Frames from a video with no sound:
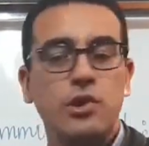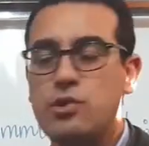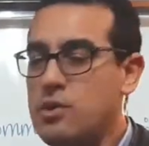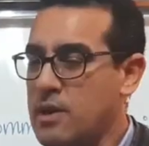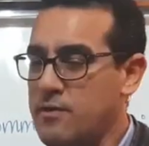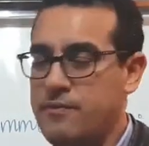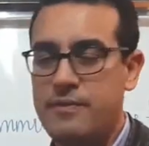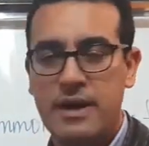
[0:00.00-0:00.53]

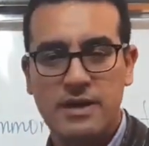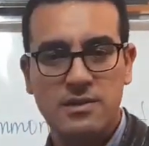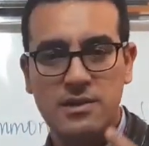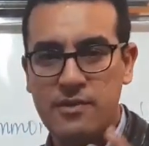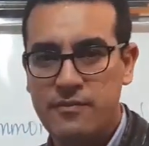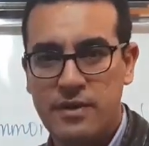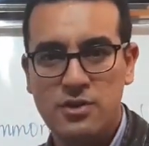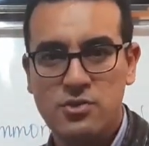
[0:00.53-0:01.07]
You can find
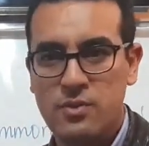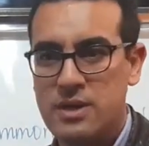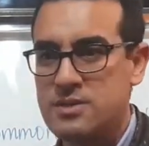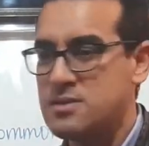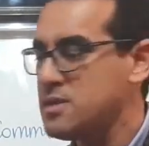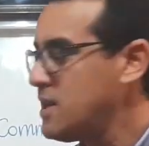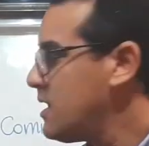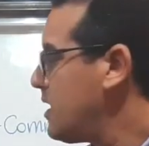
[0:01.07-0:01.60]
different
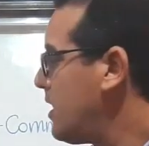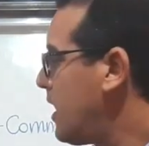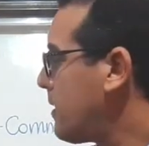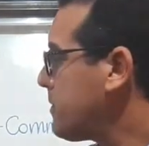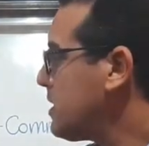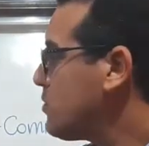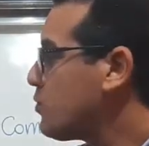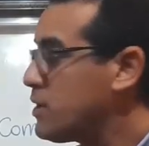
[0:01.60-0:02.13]
ones,
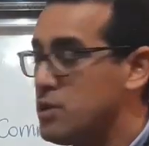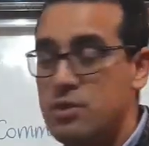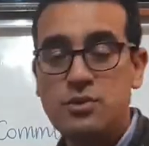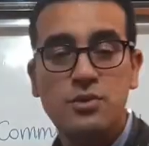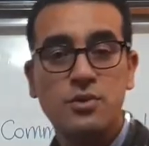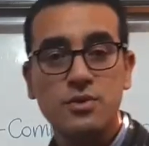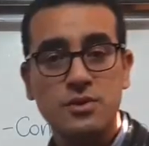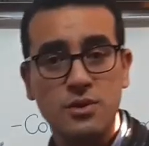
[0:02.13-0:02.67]
when you
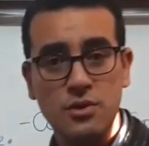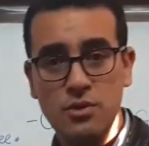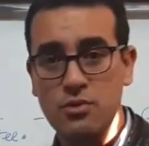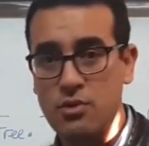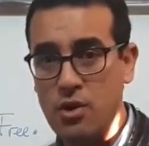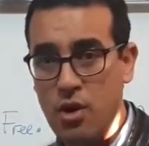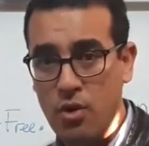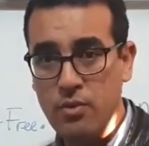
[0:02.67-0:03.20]
use
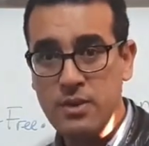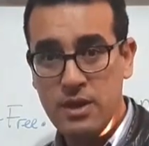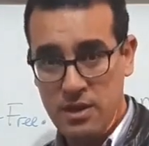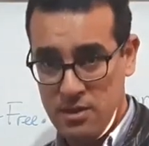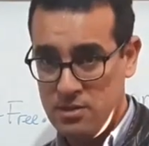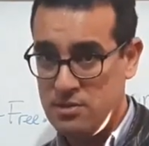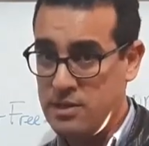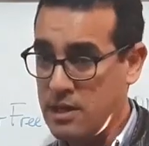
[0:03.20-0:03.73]
your
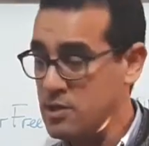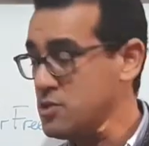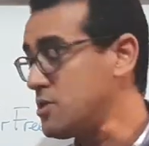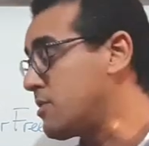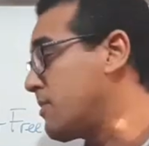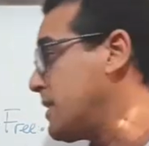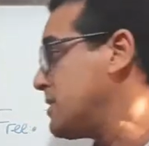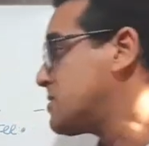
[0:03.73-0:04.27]
own
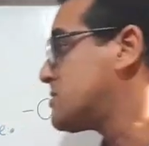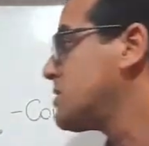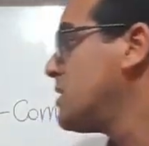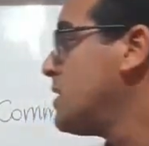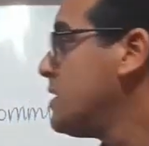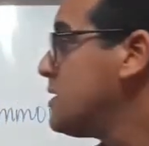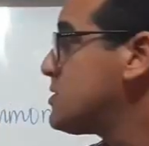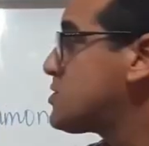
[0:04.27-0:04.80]

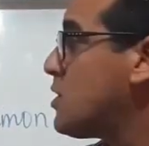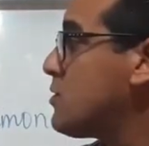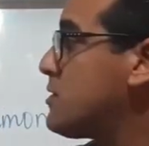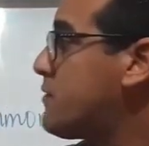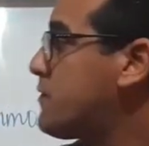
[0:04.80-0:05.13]
dictionaries. So